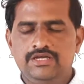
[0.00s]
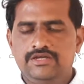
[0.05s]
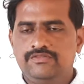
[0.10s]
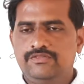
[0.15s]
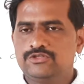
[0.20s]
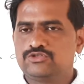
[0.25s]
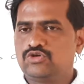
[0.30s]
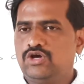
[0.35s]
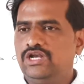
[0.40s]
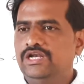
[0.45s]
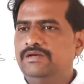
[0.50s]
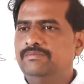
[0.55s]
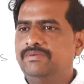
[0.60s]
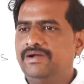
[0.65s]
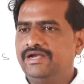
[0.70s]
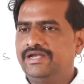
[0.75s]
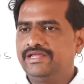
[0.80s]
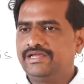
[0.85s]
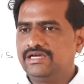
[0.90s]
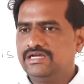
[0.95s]
the solid
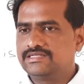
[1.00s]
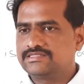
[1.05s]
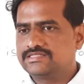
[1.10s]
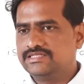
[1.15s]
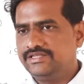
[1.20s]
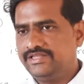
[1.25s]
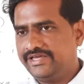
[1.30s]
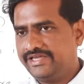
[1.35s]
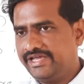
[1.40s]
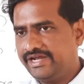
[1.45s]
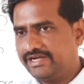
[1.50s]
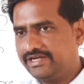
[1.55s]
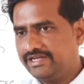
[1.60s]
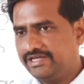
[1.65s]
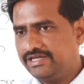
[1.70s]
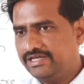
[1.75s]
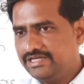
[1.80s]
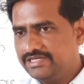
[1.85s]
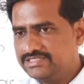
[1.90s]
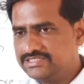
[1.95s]
particles they
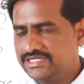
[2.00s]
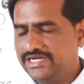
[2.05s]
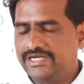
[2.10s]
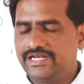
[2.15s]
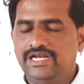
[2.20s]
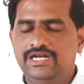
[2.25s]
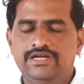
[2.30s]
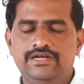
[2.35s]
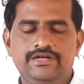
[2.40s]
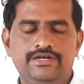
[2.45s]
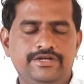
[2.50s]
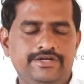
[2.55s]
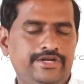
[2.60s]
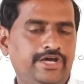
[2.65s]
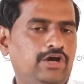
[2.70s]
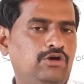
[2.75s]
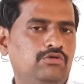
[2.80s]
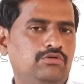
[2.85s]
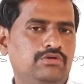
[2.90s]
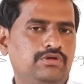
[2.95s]
get settled
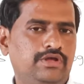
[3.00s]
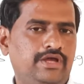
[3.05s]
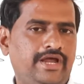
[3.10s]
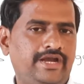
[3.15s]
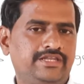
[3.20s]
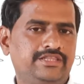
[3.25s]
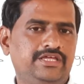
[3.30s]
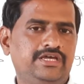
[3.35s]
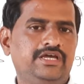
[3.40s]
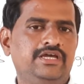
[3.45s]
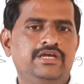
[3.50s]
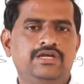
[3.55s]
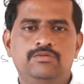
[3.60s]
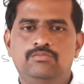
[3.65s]
down at the